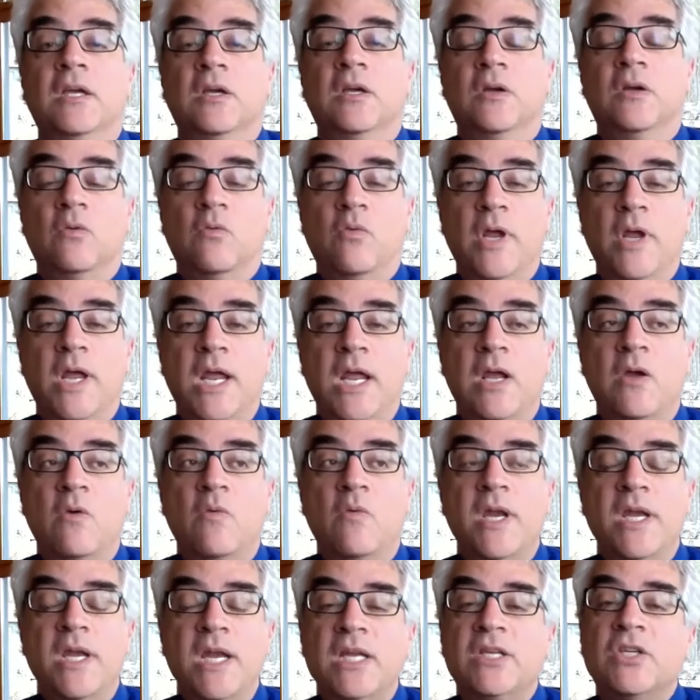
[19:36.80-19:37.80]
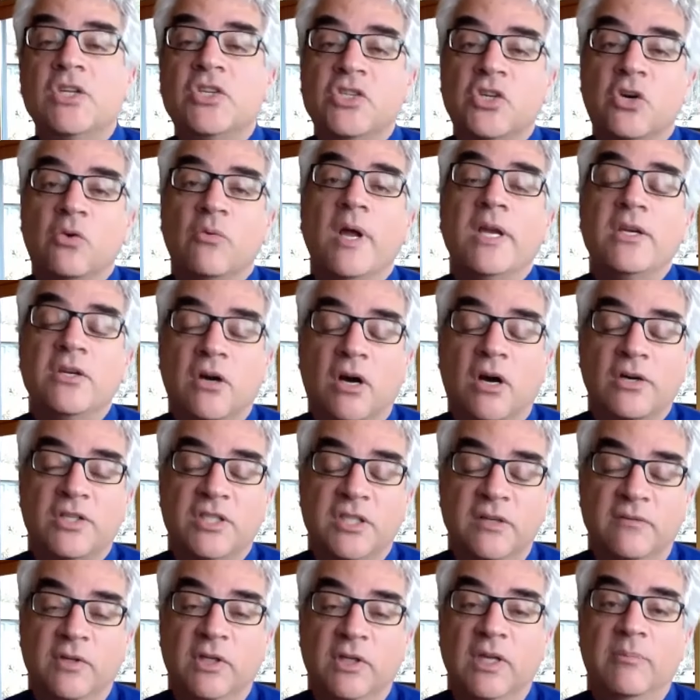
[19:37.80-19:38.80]
we, we need to surrender our
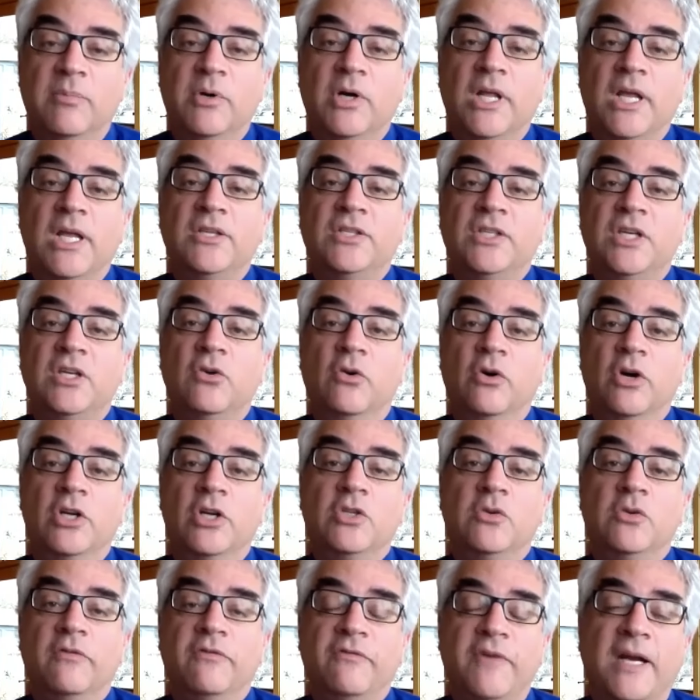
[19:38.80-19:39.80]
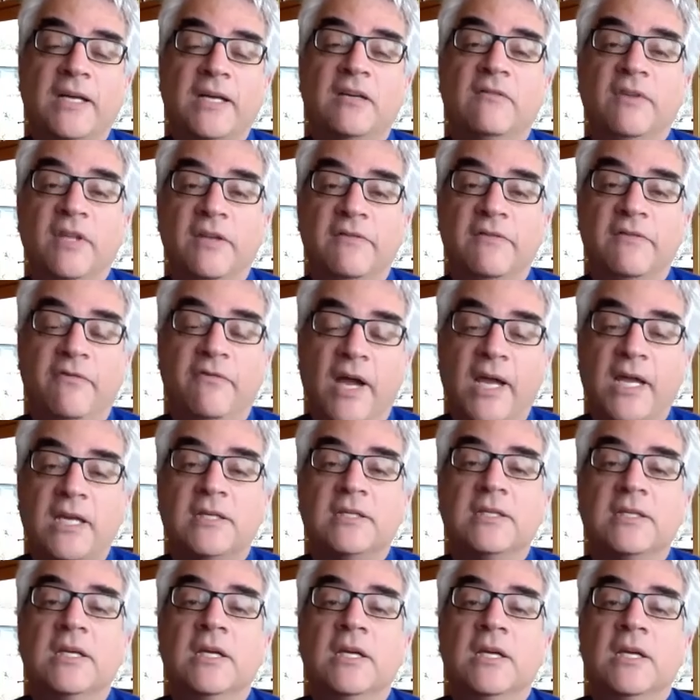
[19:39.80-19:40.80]
civil liberties in order to effectively fight
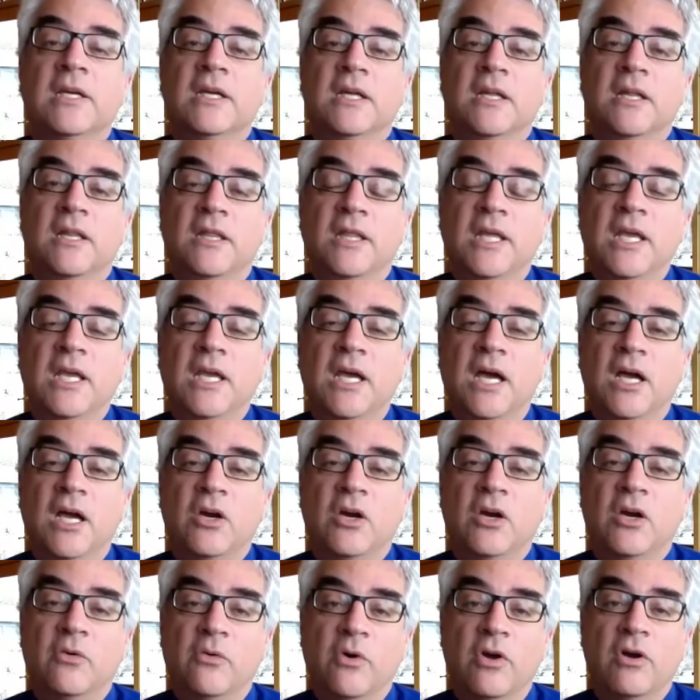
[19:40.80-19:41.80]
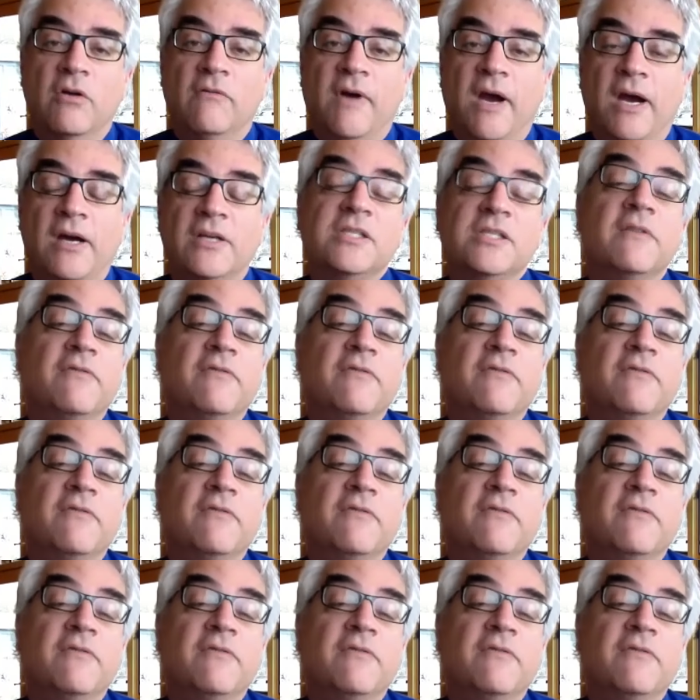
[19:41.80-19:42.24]
the uh, coronavirus.